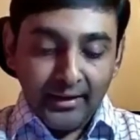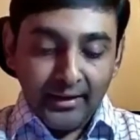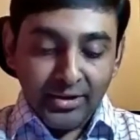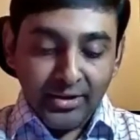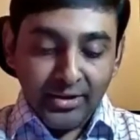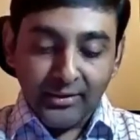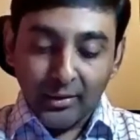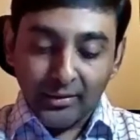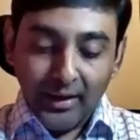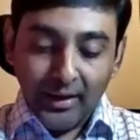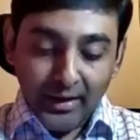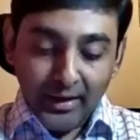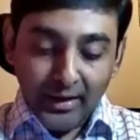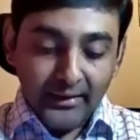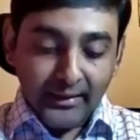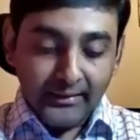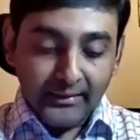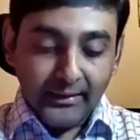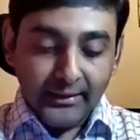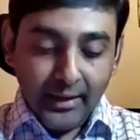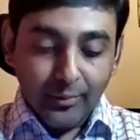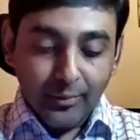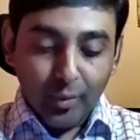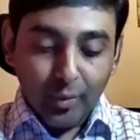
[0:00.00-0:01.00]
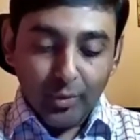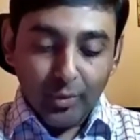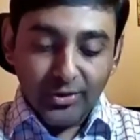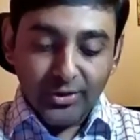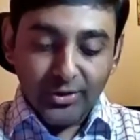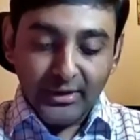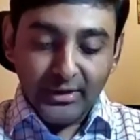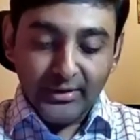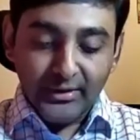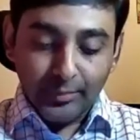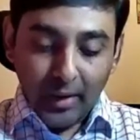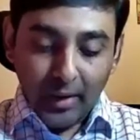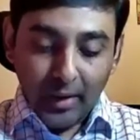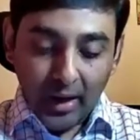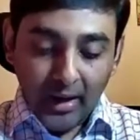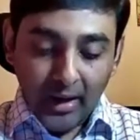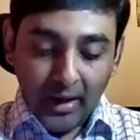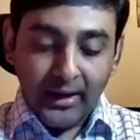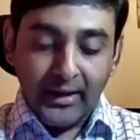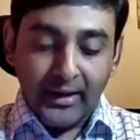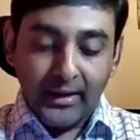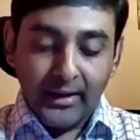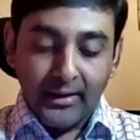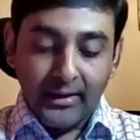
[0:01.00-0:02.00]
She is also recognized as the
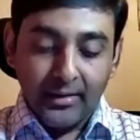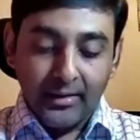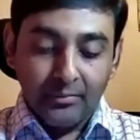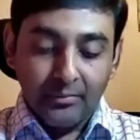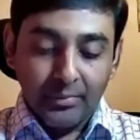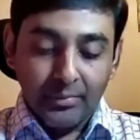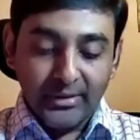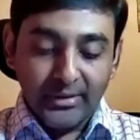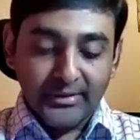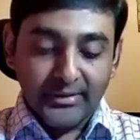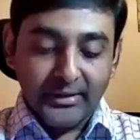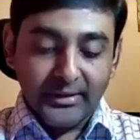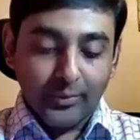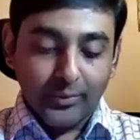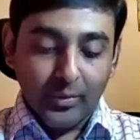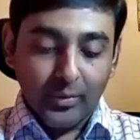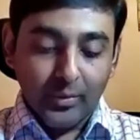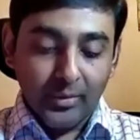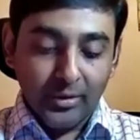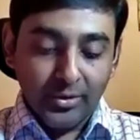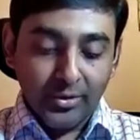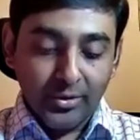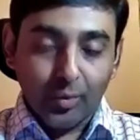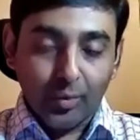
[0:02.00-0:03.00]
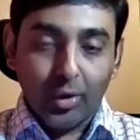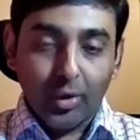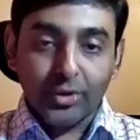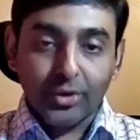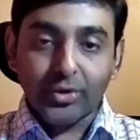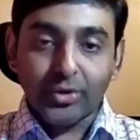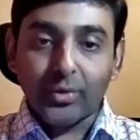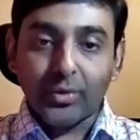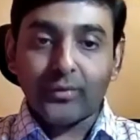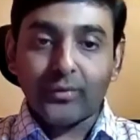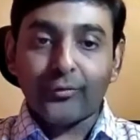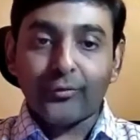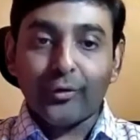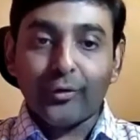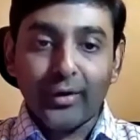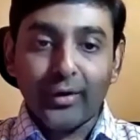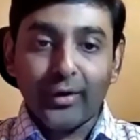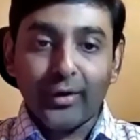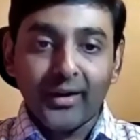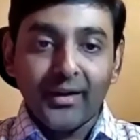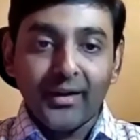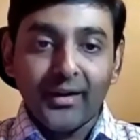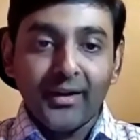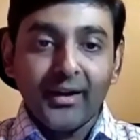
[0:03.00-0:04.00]
10 most inspiring businesswomen
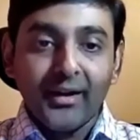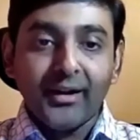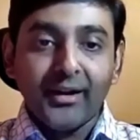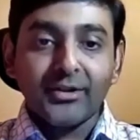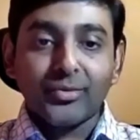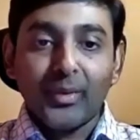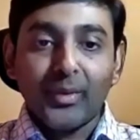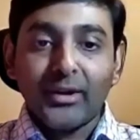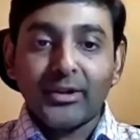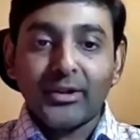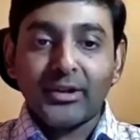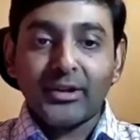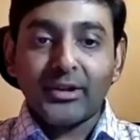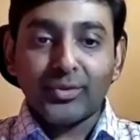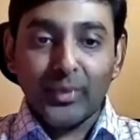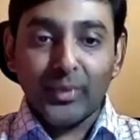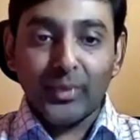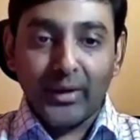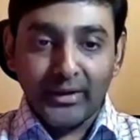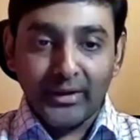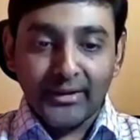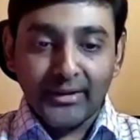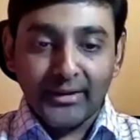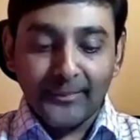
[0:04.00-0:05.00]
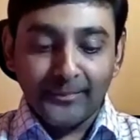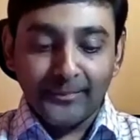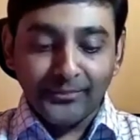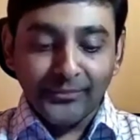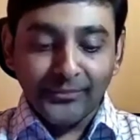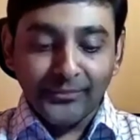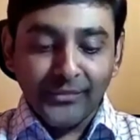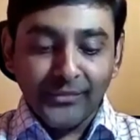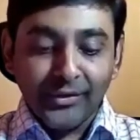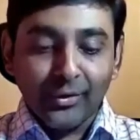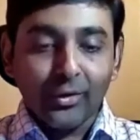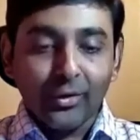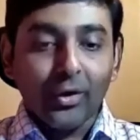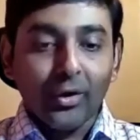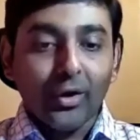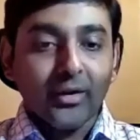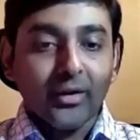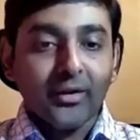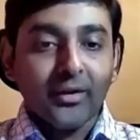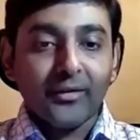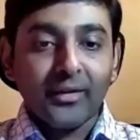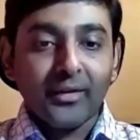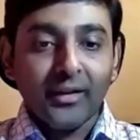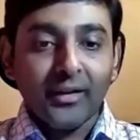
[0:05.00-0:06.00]
to watch out for in 2020.
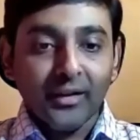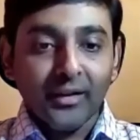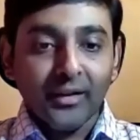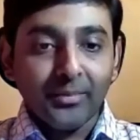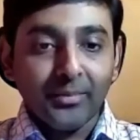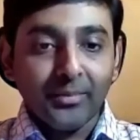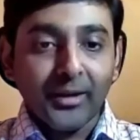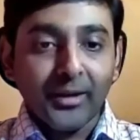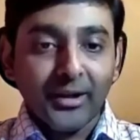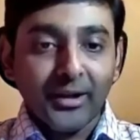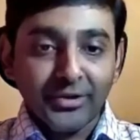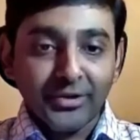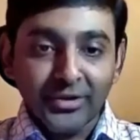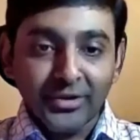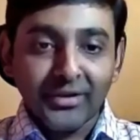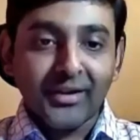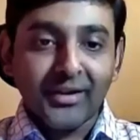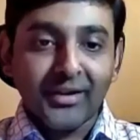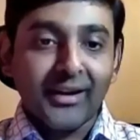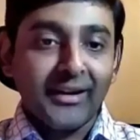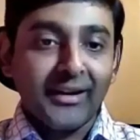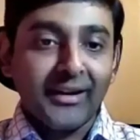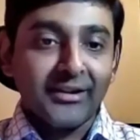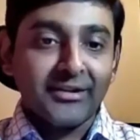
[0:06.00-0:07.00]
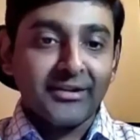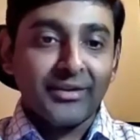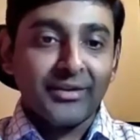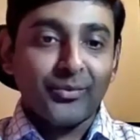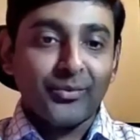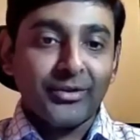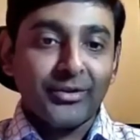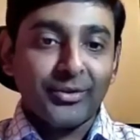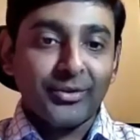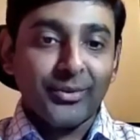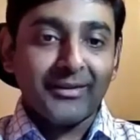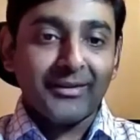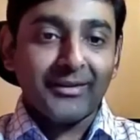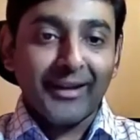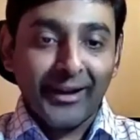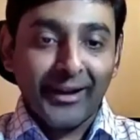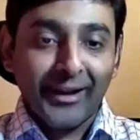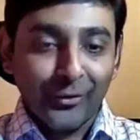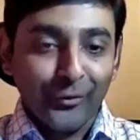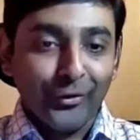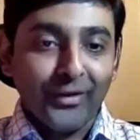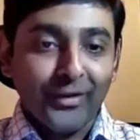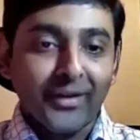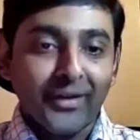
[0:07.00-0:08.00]
So, Laura, real pleasure connecting
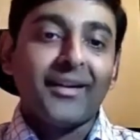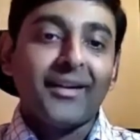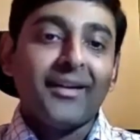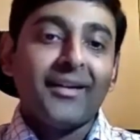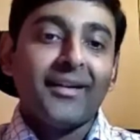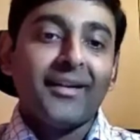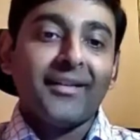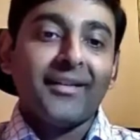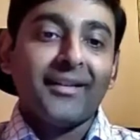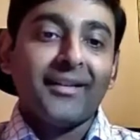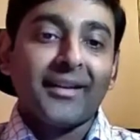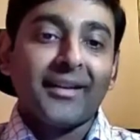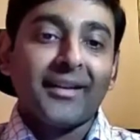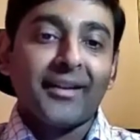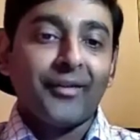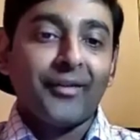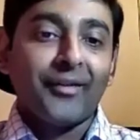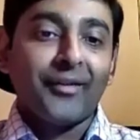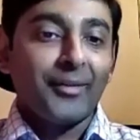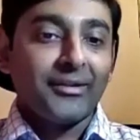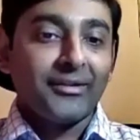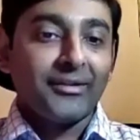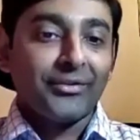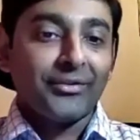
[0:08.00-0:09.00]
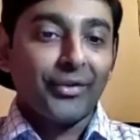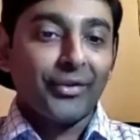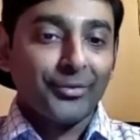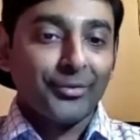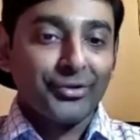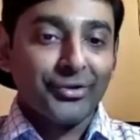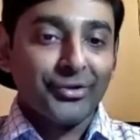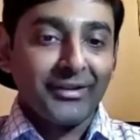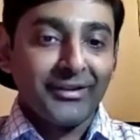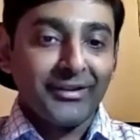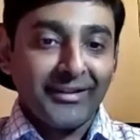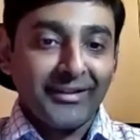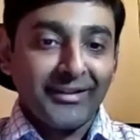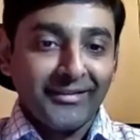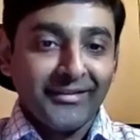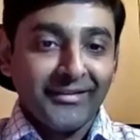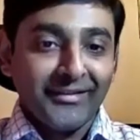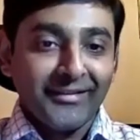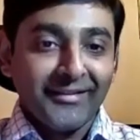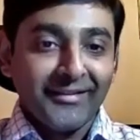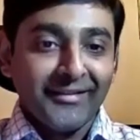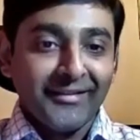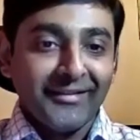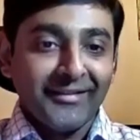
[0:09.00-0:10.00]
with you, and thank you for giving me
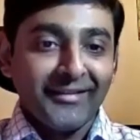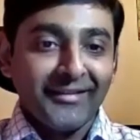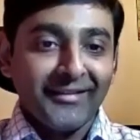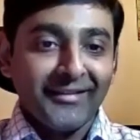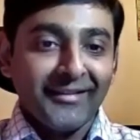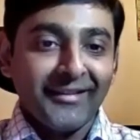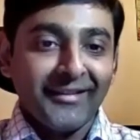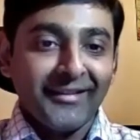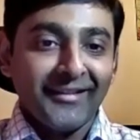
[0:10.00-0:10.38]
this opportunity.